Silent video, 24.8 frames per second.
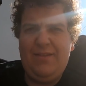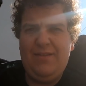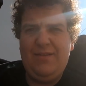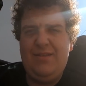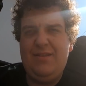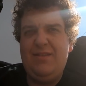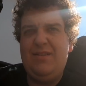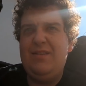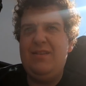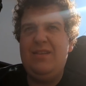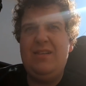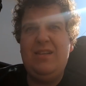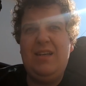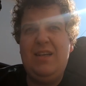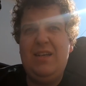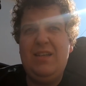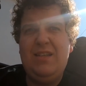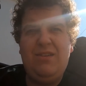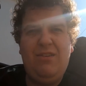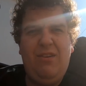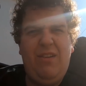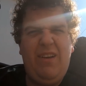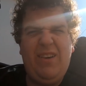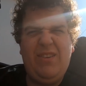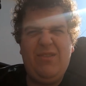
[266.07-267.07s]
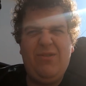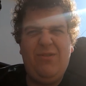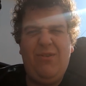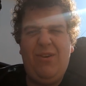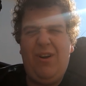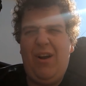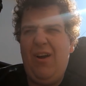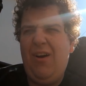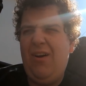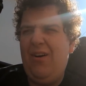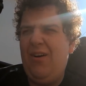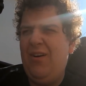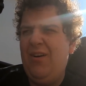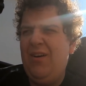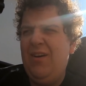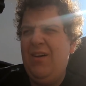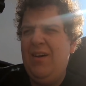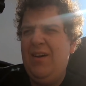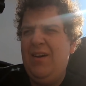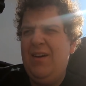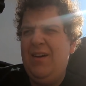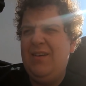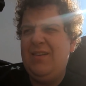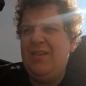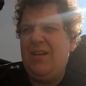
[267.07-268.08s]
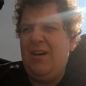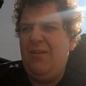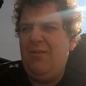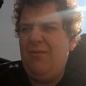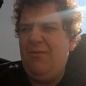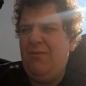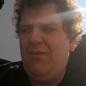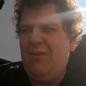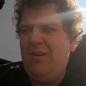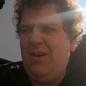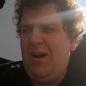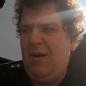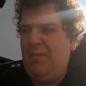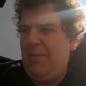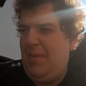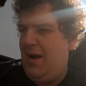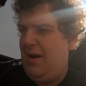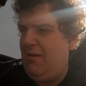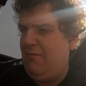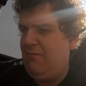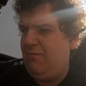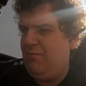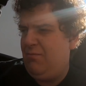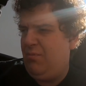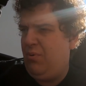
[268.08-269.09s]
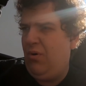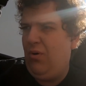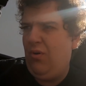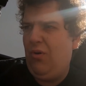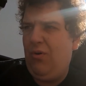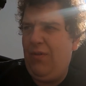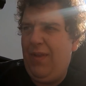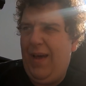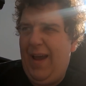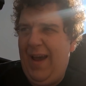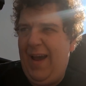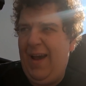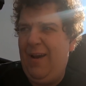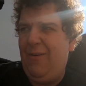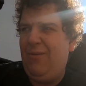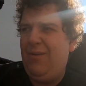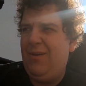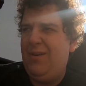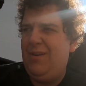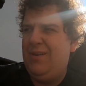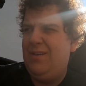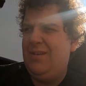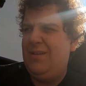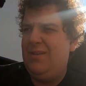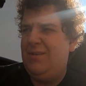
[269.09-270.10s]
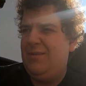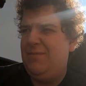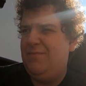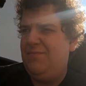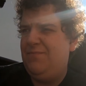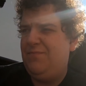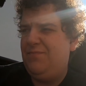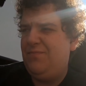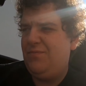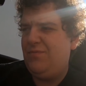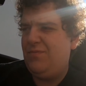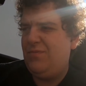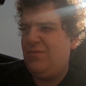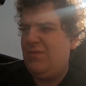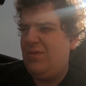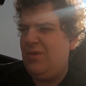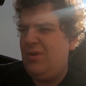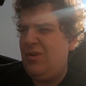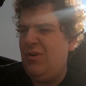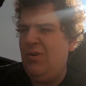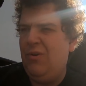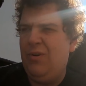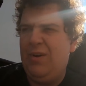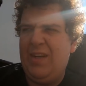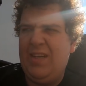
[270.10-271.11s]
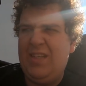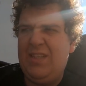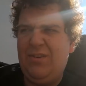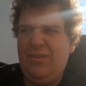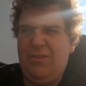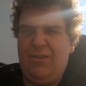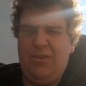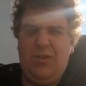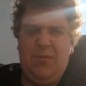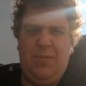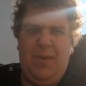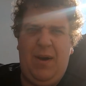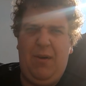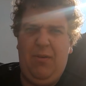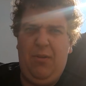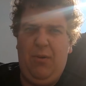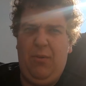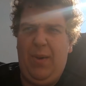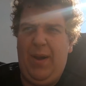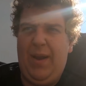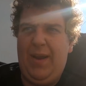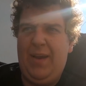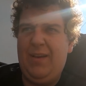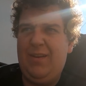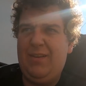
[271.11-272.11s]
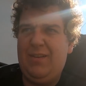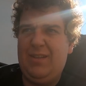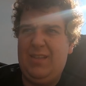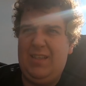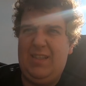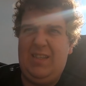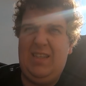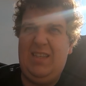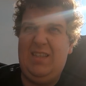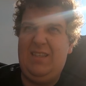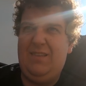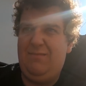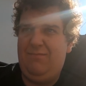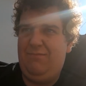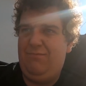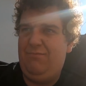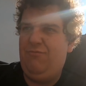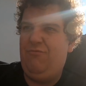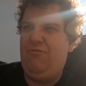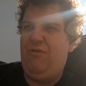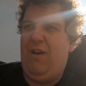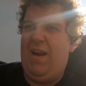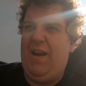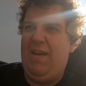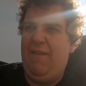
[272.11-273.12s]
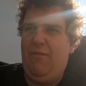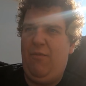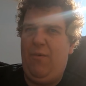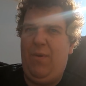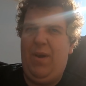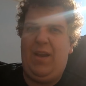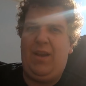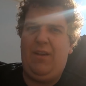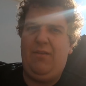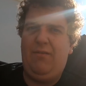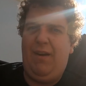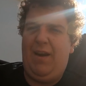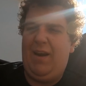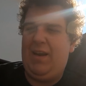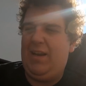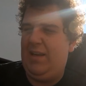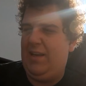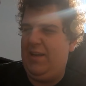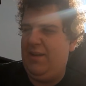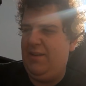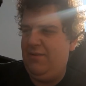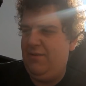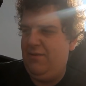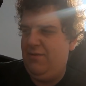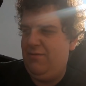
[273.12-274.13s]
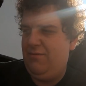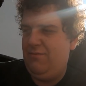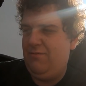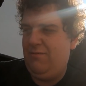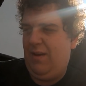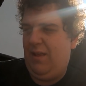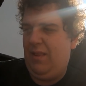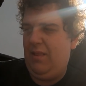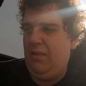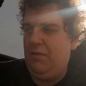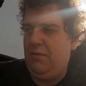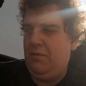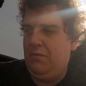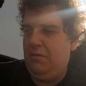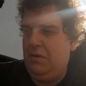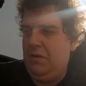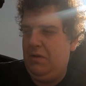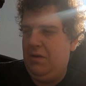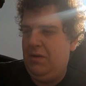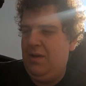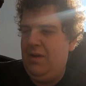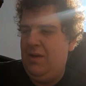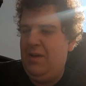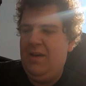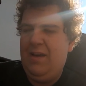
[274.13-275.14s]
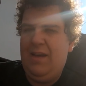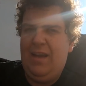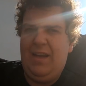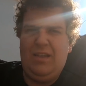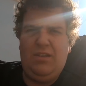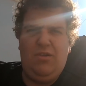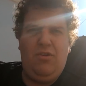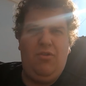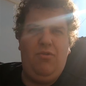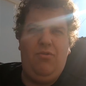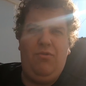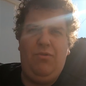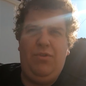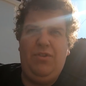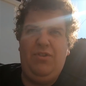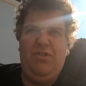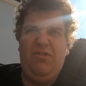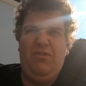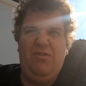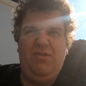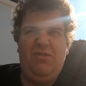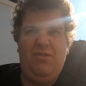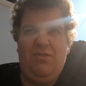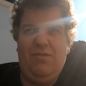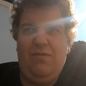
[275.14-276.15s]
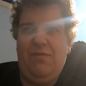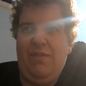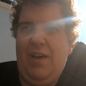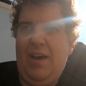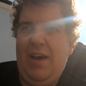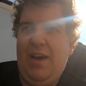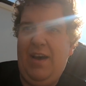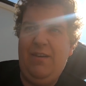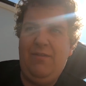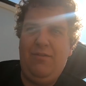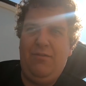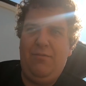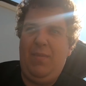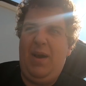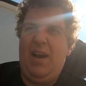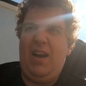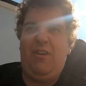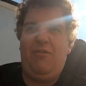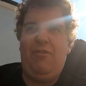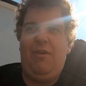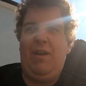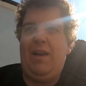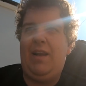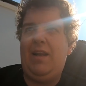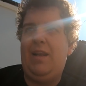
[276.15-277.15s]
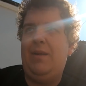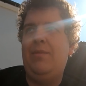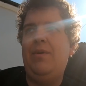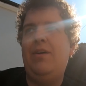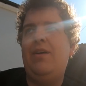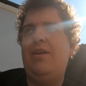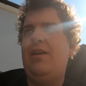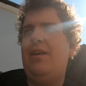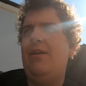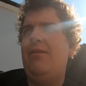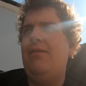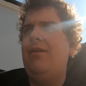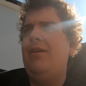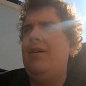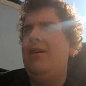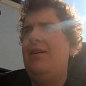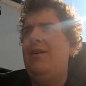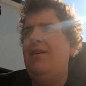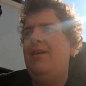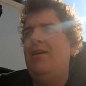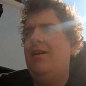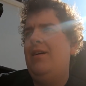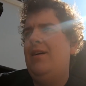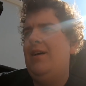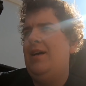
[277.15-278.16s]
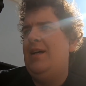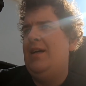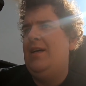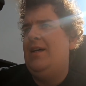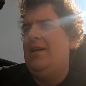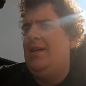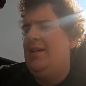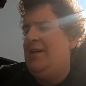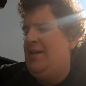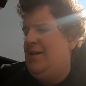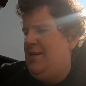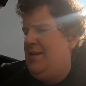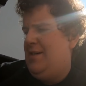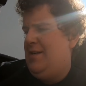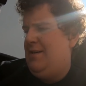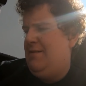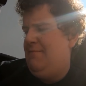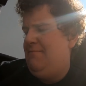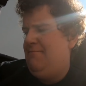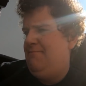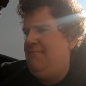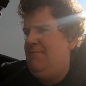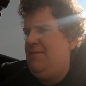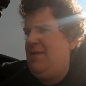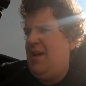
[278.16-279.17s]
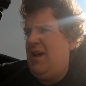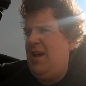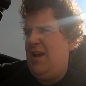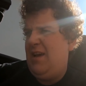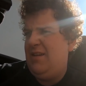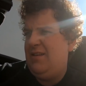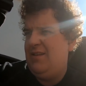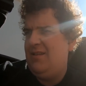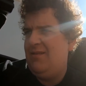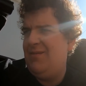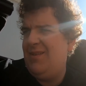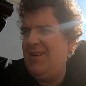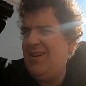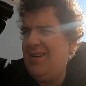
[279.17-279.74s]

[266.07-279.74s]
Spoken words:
because it's not that sort of car. So I might pull all that out, or at least tuck it up out of the way, because it is run everywhere correctly. Well, it's on all the doors and stuff like that, not back correctly, but you know. Yeah, so